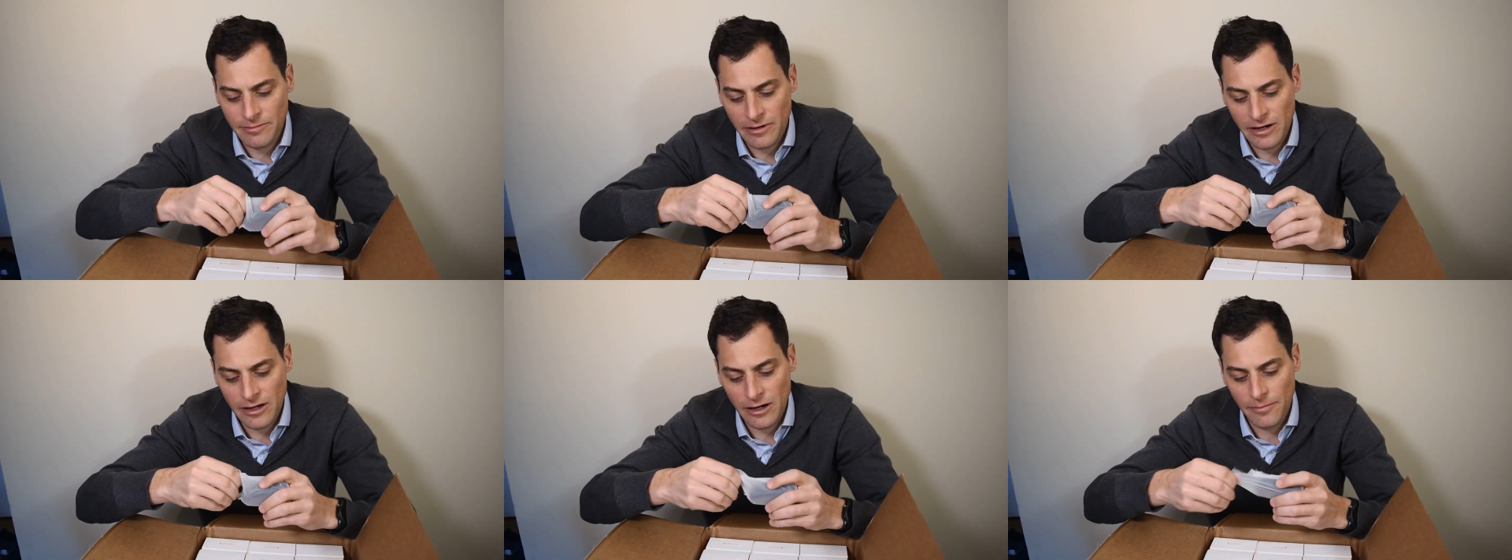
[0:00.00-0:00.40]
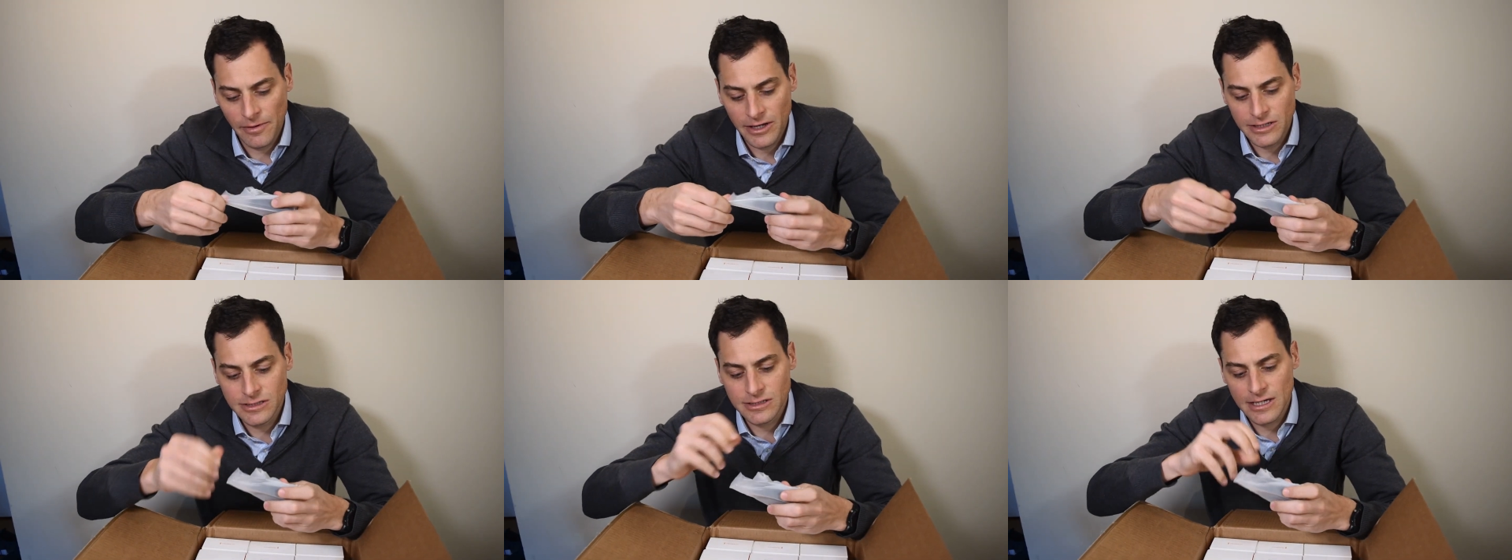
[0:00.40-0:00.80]

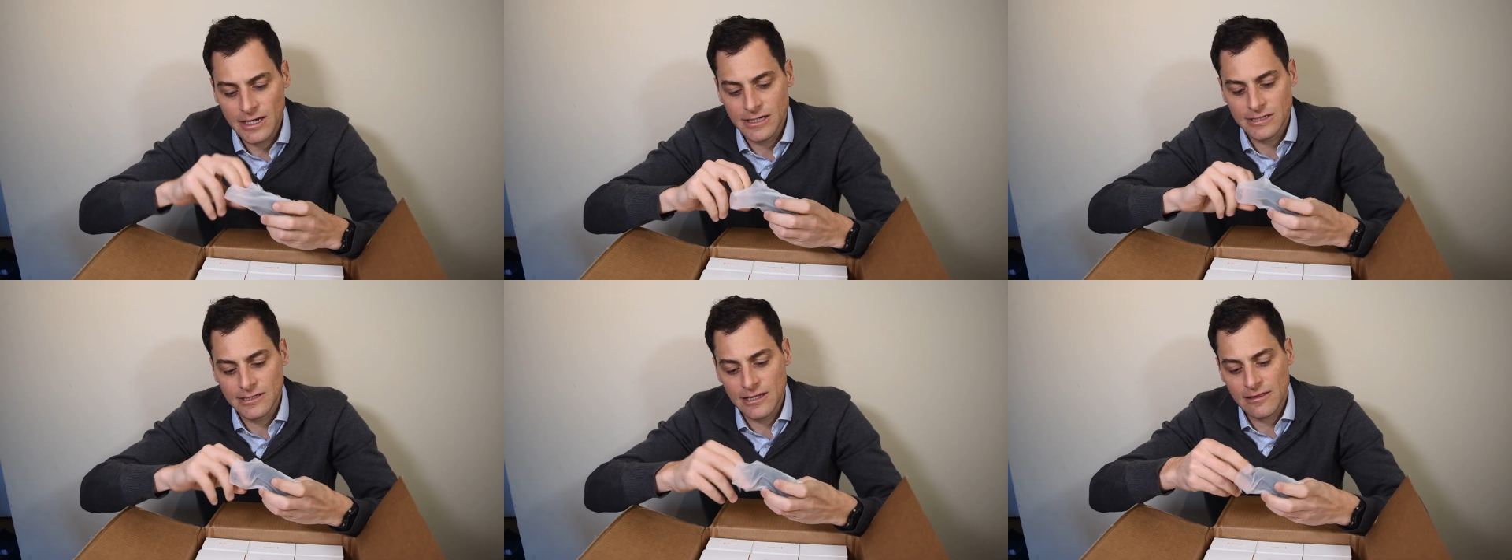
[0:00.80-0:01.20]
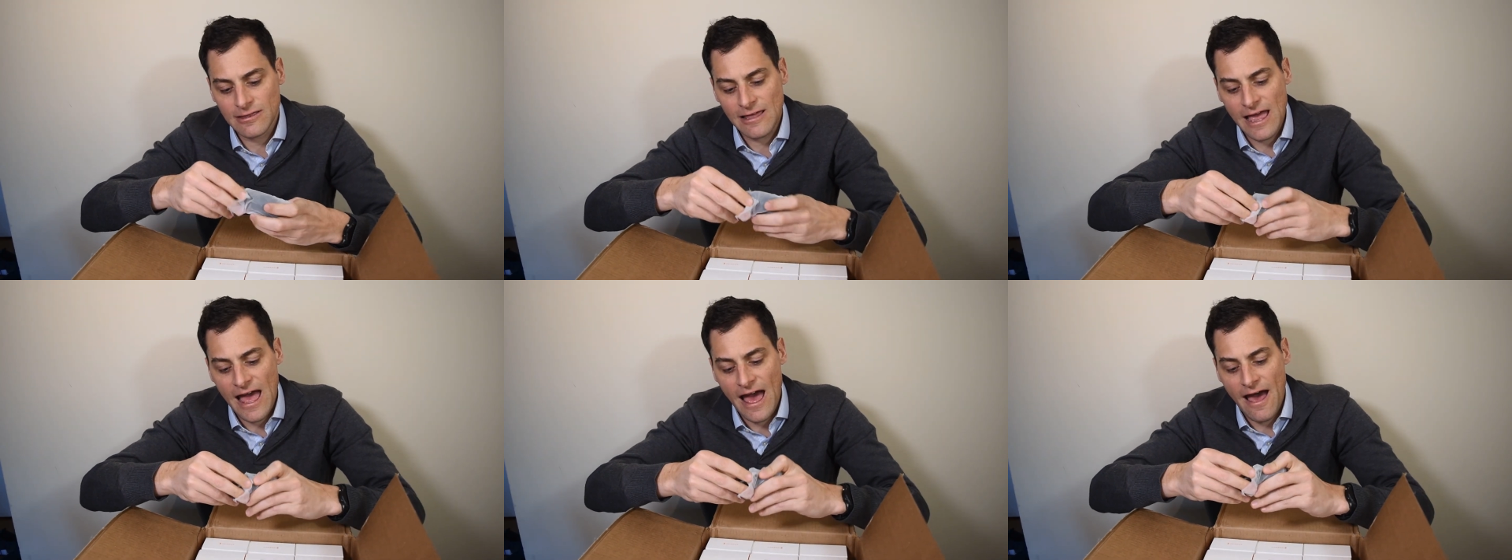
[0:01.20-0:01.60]
earbuds is that
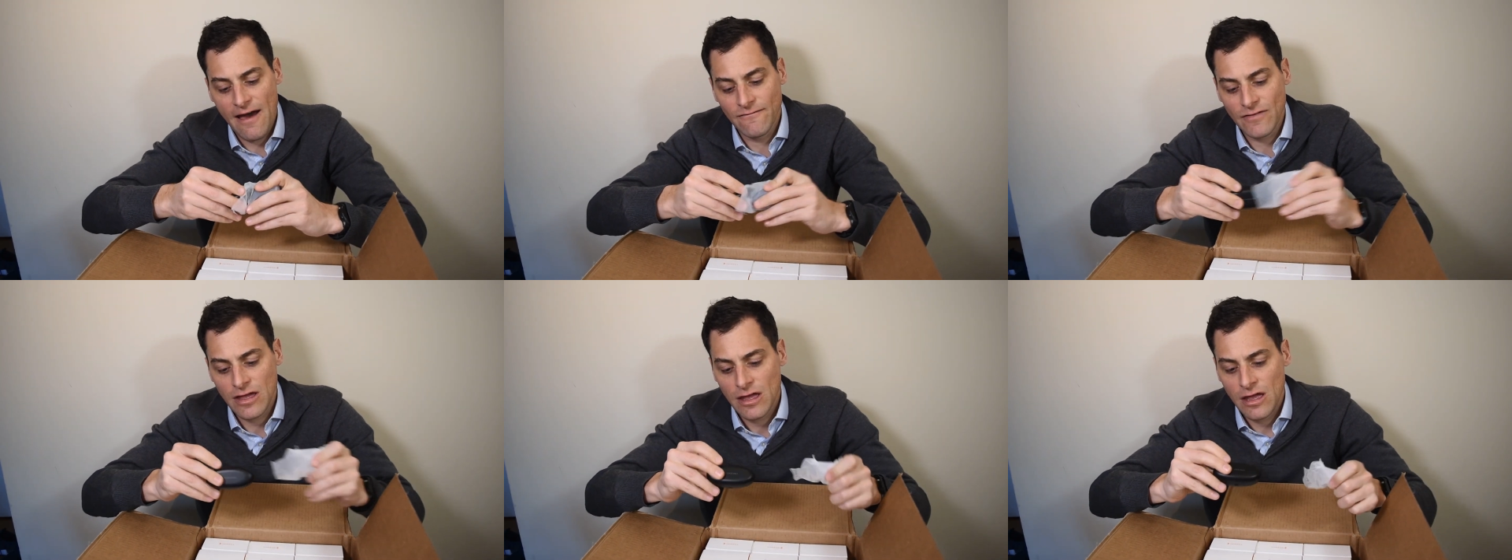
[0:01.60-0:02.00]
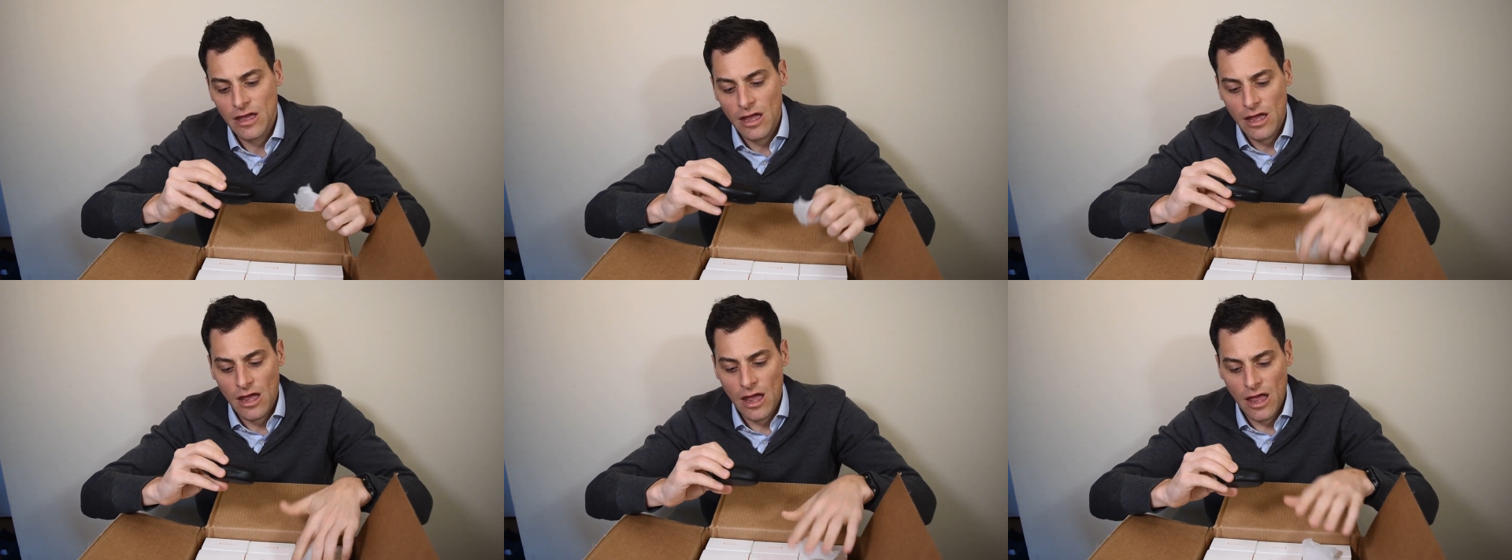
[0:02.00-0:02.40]
they have
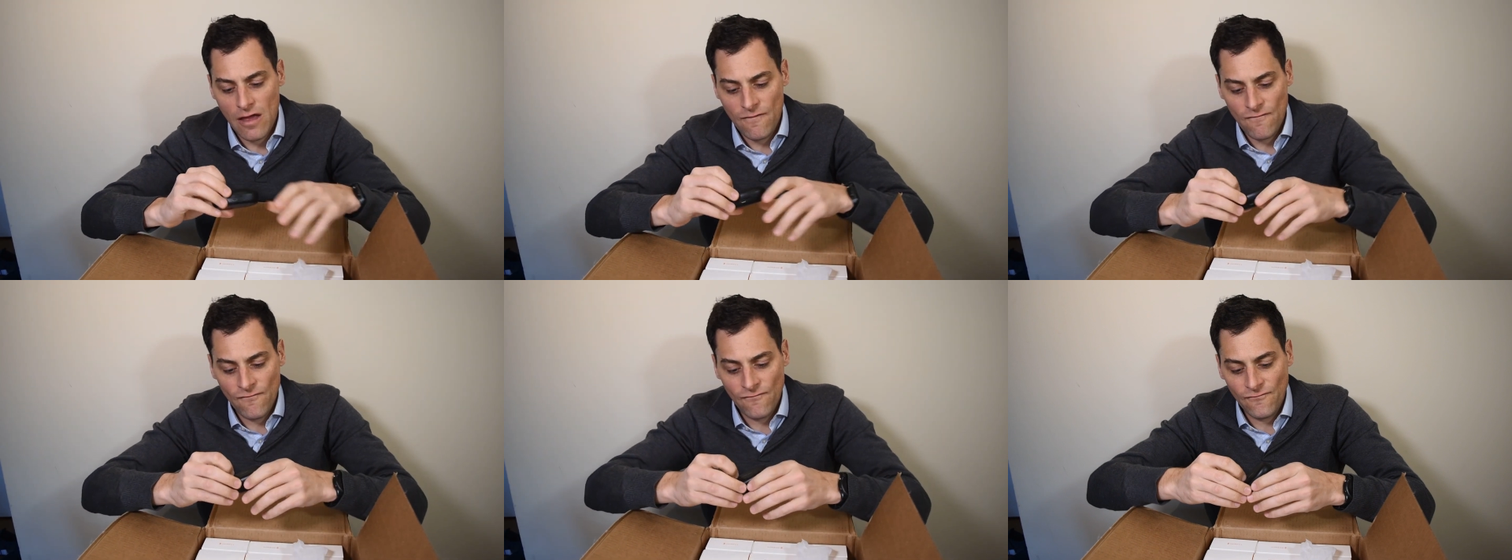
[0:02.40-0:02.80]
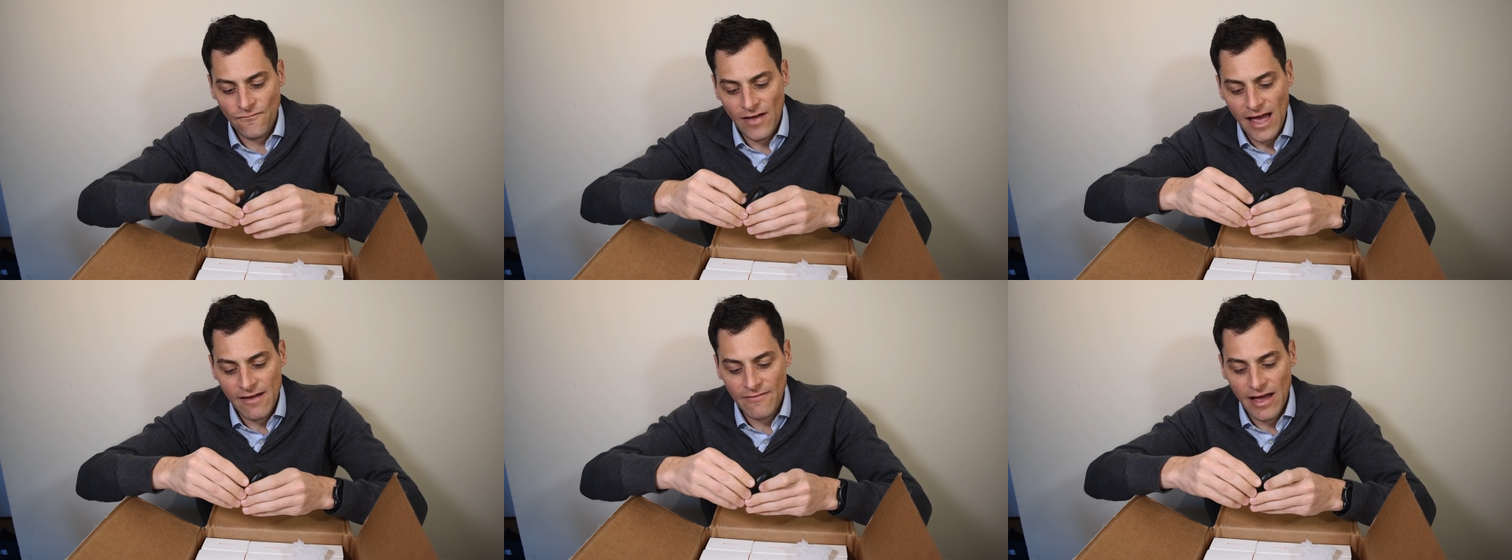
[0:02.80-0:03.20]
a
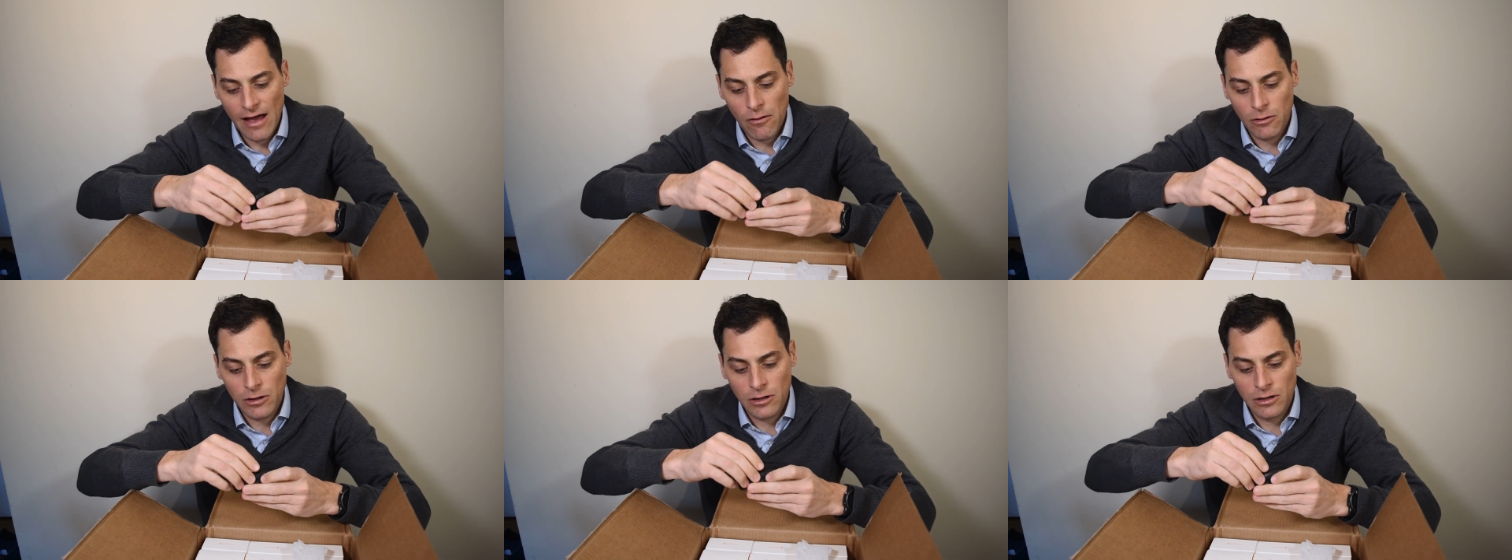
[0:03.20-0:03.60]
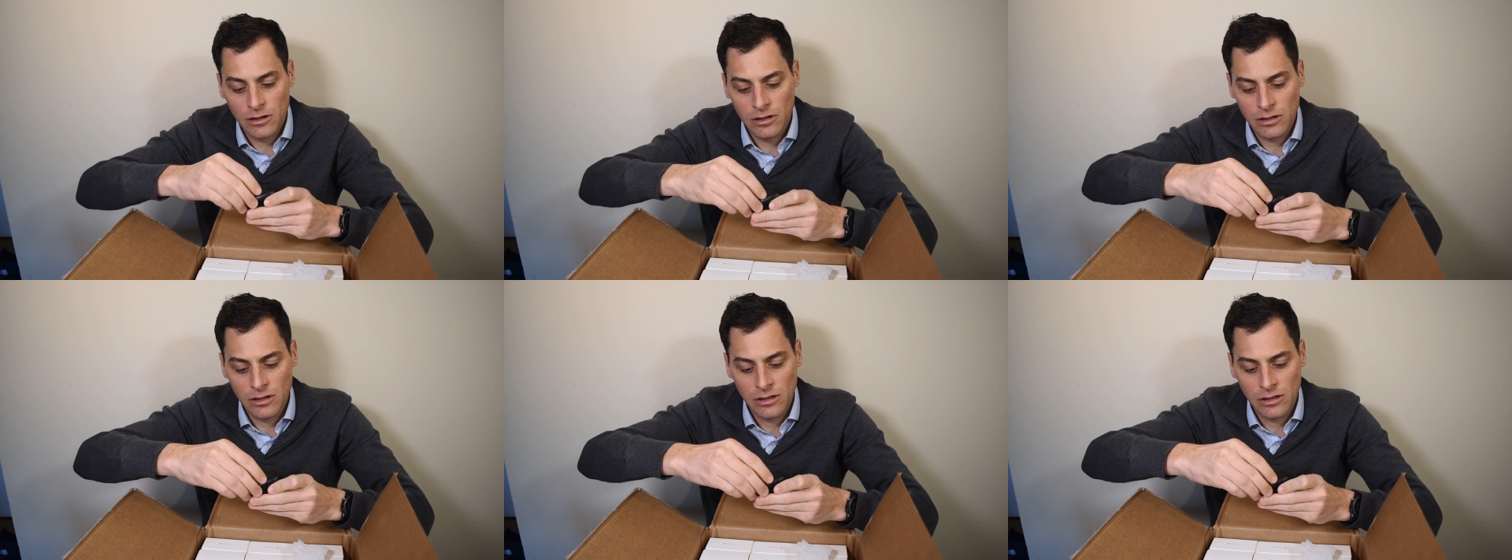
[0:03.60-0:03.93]
5-hour